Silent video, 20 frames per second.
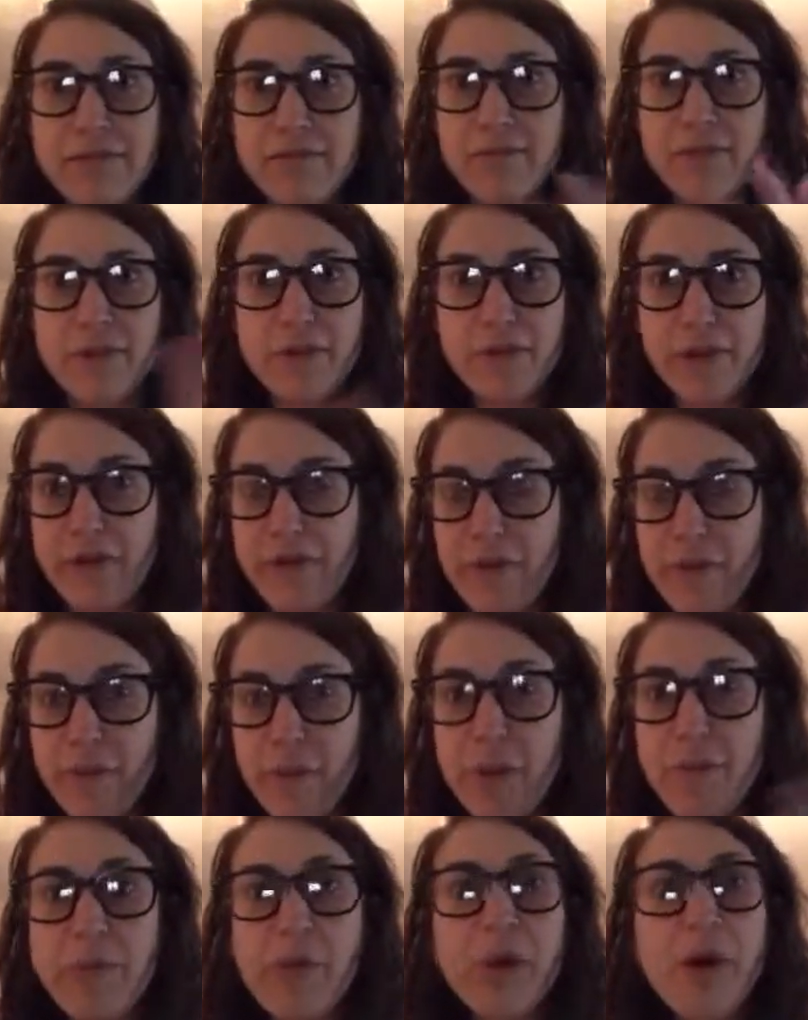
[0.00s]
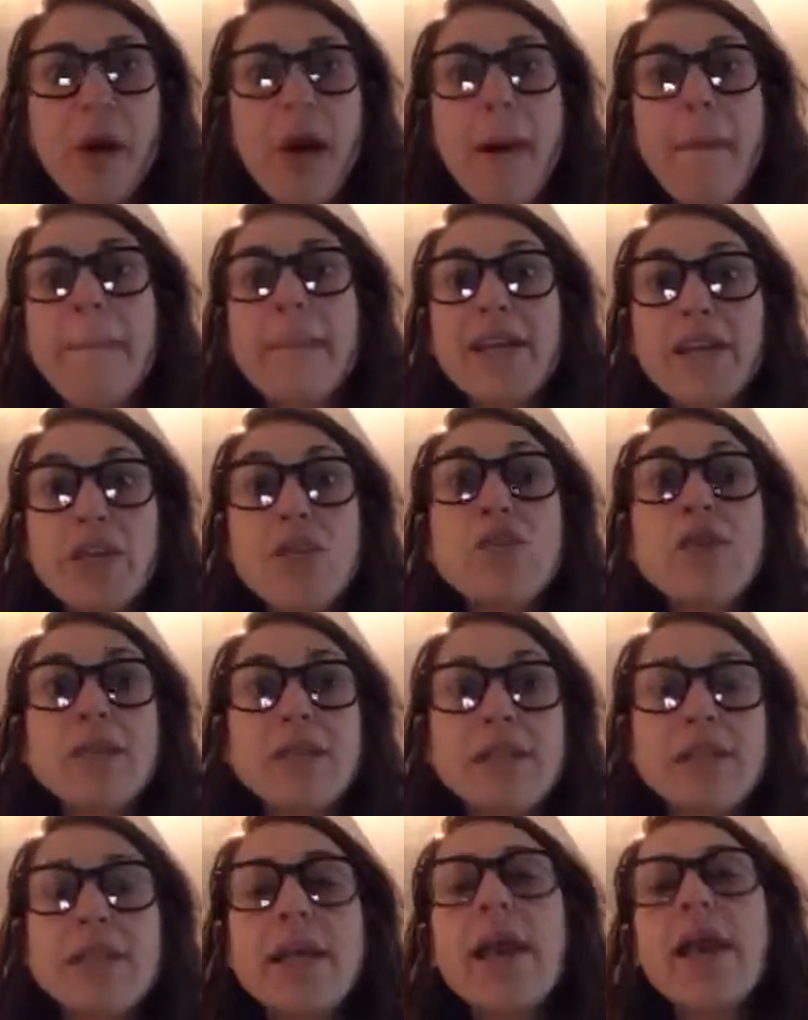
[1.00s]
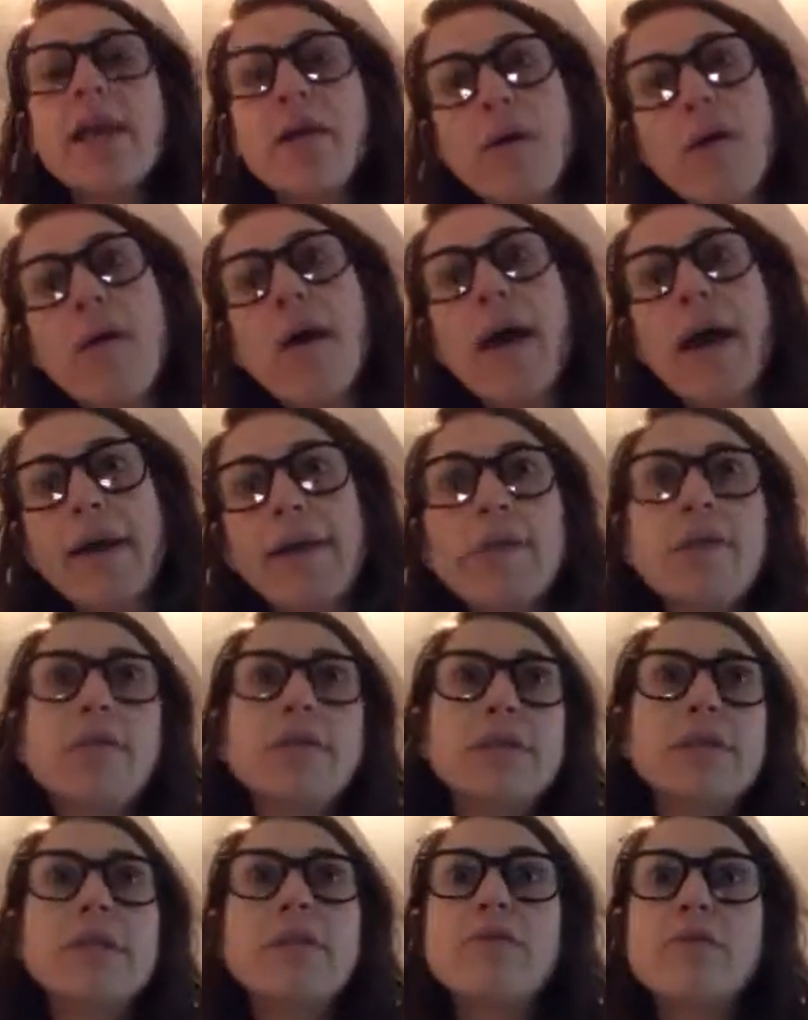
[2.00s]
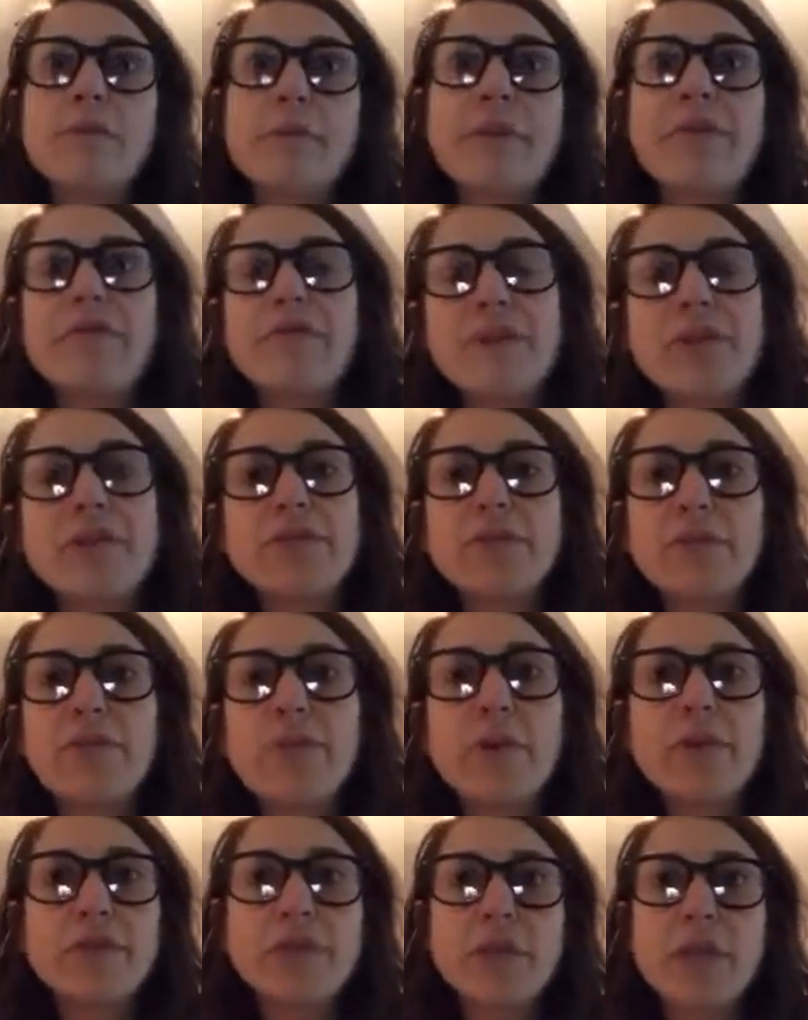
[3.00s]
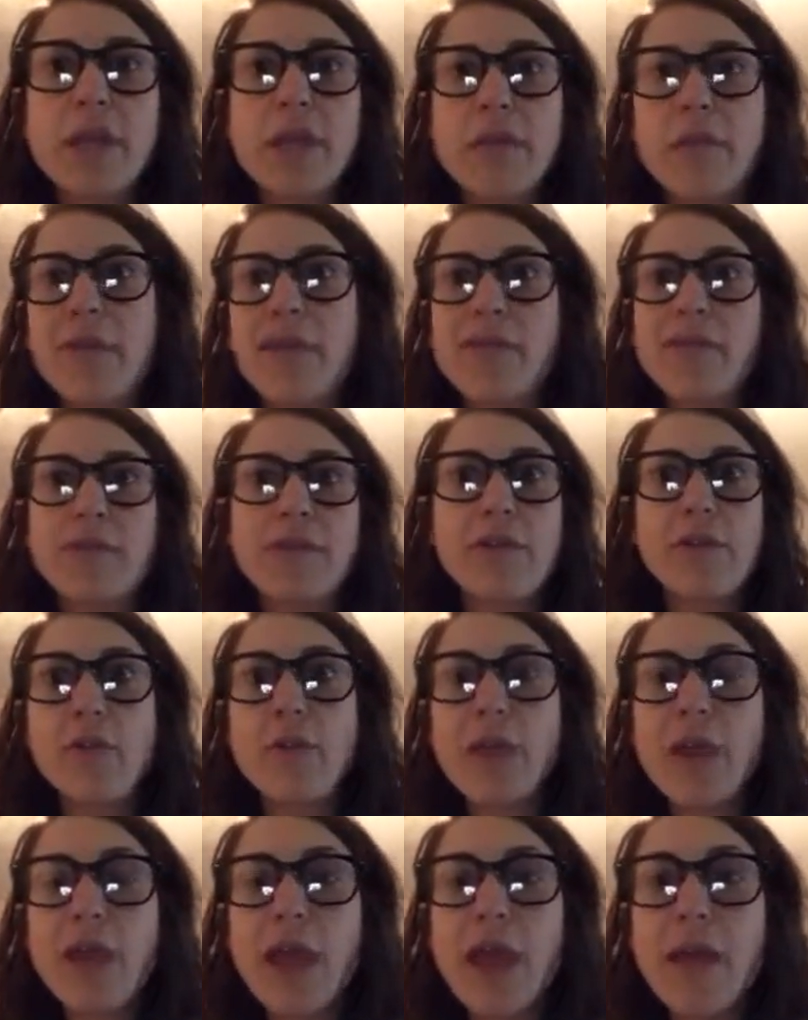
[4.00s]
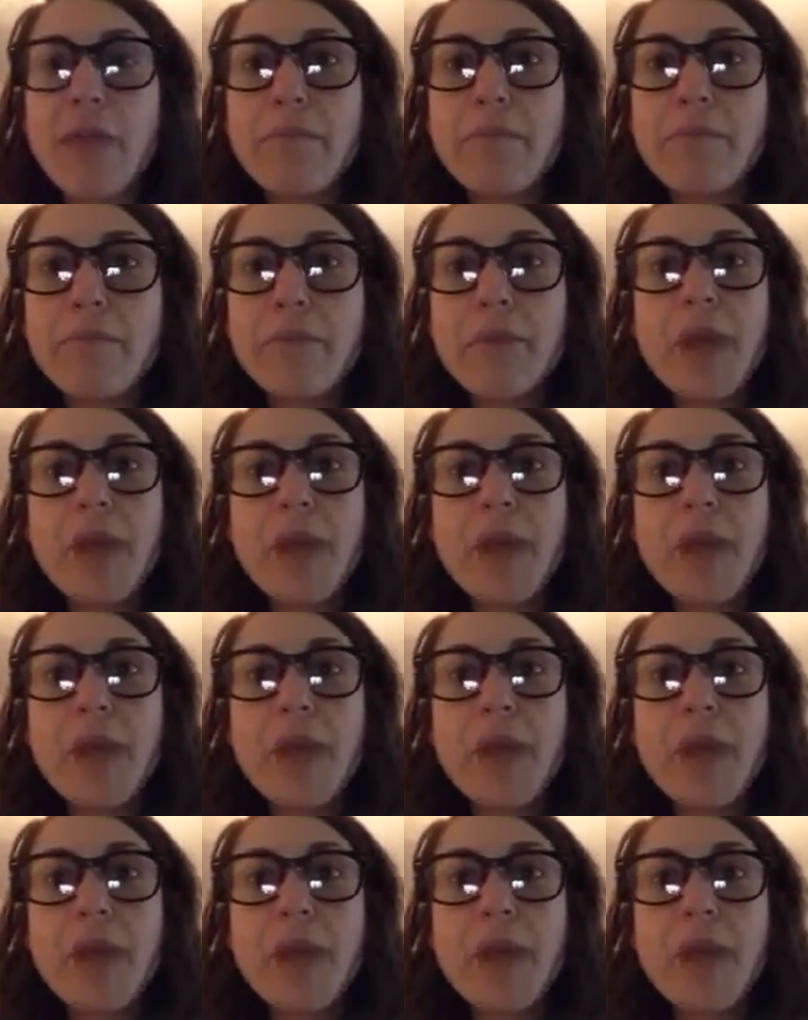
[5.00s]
We're different people. But you could say, oh, I go to see what my friends are posting about their weekend.